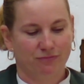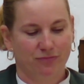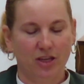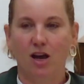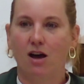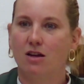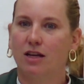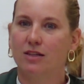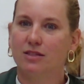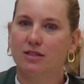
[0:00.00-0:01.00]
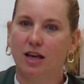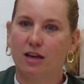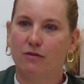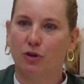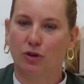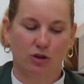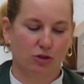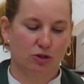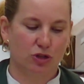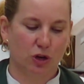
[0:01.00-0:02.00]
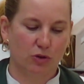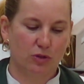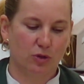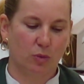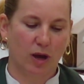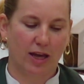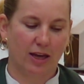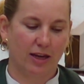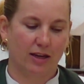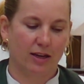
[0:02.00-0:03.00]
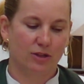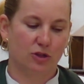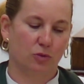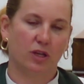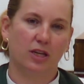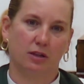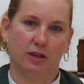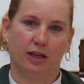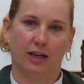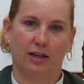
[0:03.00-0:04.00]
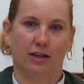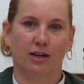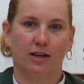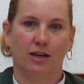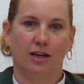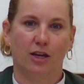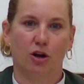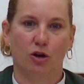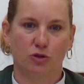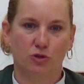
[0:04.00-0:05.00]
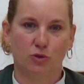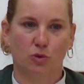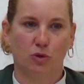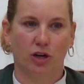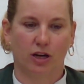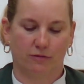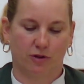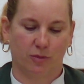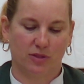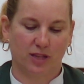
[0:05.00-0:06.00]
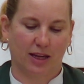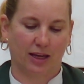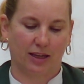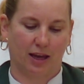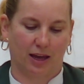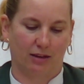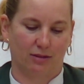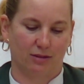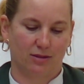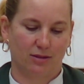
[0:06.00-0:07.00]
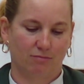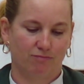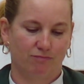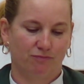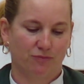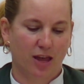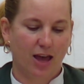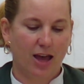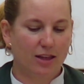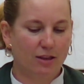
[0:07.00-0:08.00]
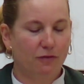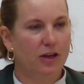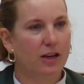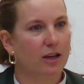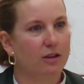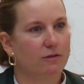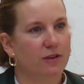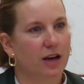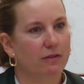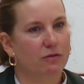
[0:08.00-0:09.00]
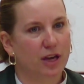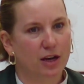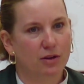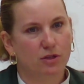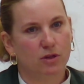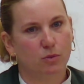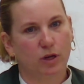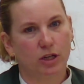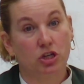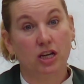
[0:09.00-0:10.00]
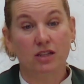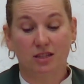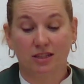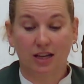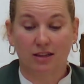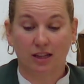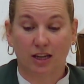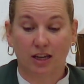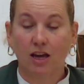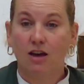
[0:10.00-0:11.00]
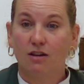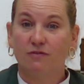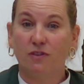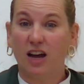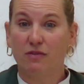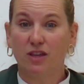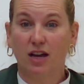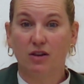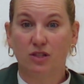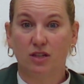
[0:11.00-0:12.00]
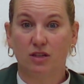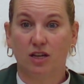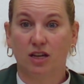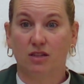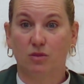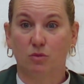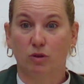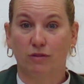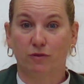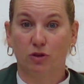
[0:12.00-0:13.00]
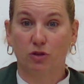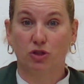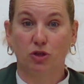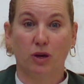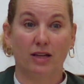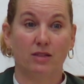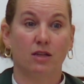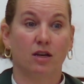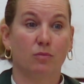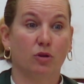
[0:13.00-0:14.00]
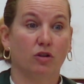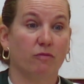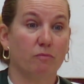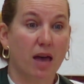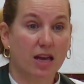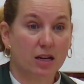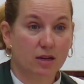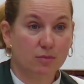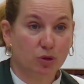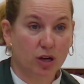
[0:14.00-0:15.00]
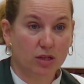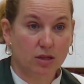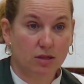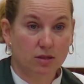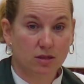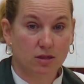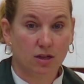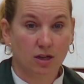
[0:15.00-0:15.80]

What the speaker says: The young slave girl shows the way to healing in our story from 2 Kings. And in the feeding of the 5,000, which incidentally, 5,000 is referred to as the number of men present,